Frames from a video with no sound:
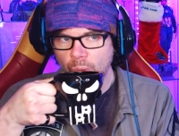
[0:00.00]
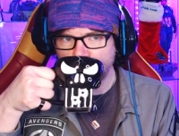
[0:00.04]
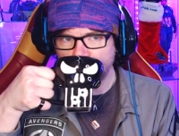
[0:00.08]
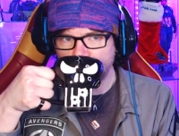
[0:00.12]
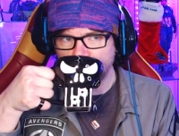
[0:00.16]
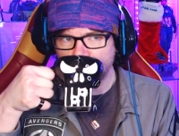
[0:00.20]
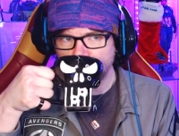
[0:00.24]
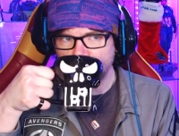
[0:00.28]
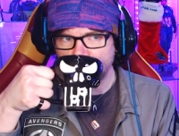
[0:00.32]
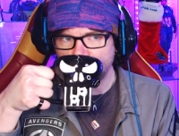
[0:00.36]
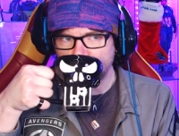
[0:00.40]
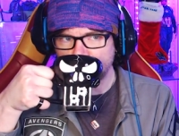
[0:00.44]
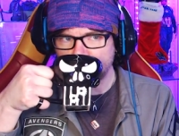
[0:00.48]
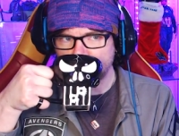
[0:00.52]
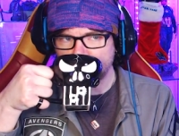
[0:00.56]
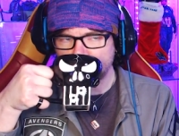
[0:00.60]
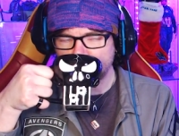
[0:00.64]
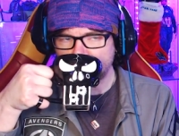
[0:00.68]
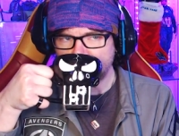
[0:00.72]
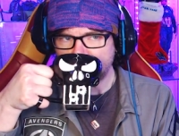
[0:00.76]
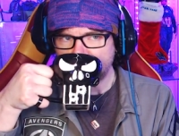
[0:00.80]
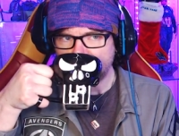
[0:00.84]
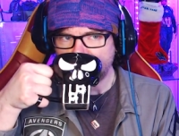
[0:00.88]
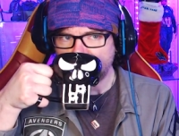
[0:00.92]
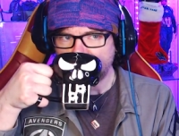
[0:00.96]
Like a whole
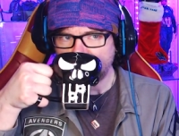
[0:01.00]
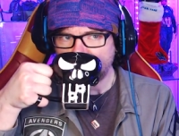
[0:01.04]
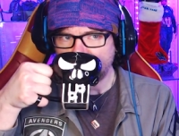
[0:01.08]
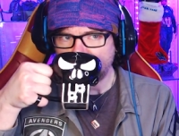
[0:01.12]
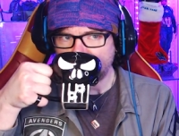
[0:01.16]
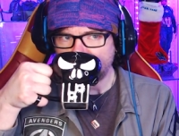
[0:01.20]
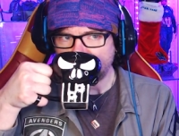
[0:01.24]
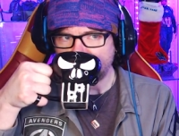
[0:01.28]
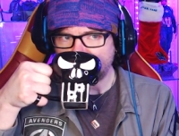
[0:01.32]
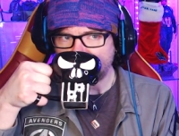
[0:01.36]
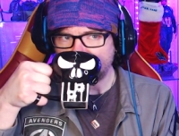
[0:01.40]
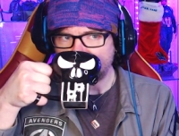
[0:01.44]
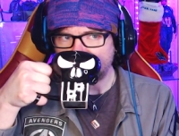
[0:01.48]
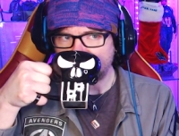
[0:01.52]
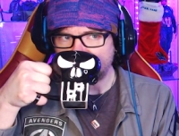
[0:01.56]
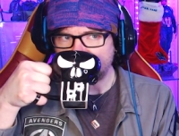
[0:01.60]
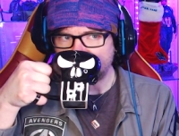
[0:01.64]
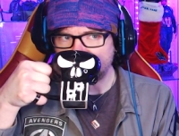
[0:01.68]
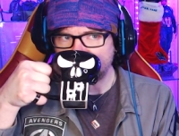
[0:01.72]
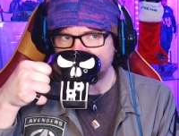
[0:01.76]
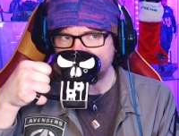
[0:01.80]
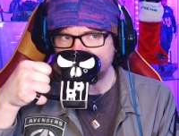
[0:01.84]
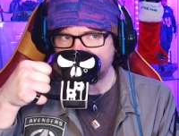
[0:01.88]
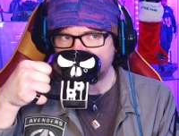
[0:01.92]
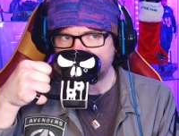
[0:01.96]
batch of
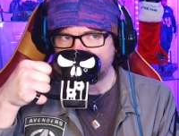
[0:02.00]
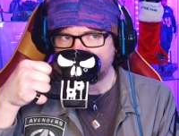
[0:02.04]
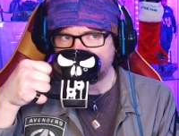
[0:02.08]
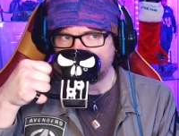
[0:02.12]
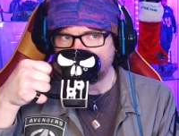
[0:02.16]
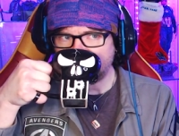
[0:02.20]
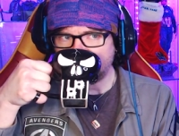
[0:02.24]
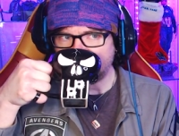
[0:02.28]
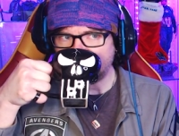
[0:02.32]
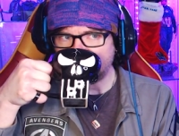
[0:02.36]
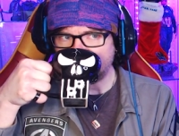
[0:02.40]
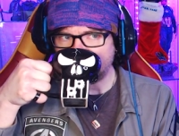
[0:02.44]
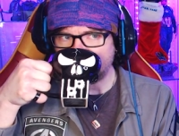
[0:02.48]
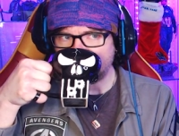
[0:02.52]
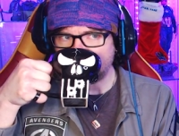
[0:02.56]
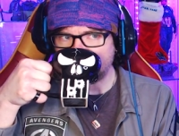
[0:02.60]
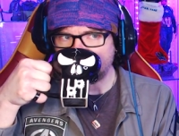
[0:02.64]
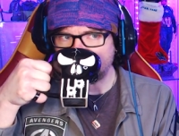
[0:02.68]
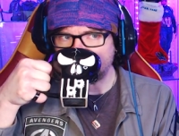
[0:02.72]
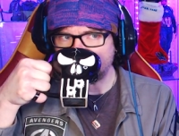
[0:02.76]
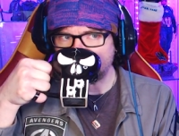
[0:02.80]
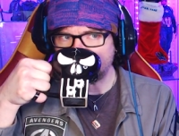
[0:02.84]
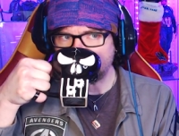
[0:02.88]
way too dangerous trick